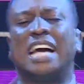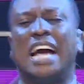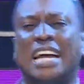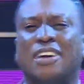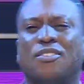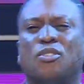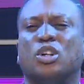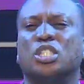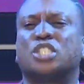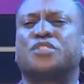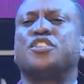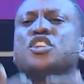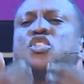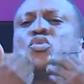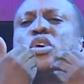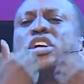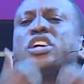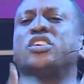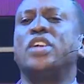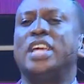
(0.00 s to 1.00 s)
heart was filled
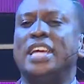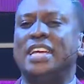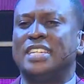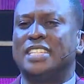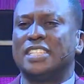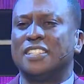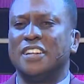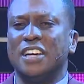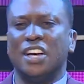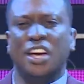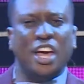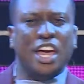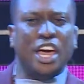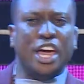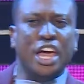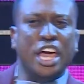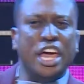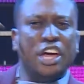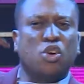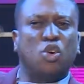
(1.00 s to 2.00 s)
with greed,
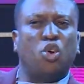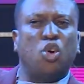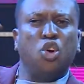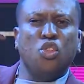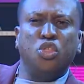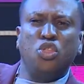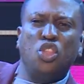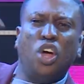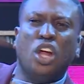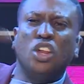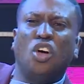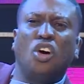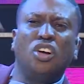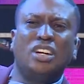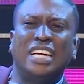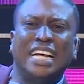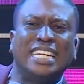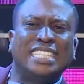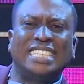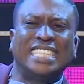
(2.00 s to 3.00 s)
he could not
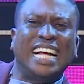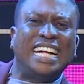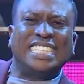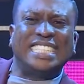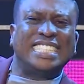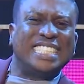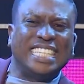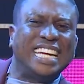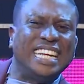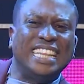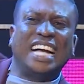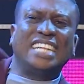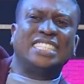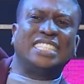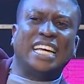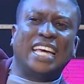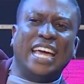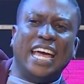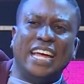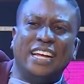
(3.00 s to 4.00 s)
understand
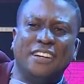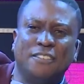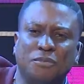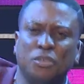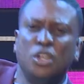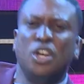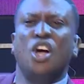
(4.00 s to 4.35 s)
signals again.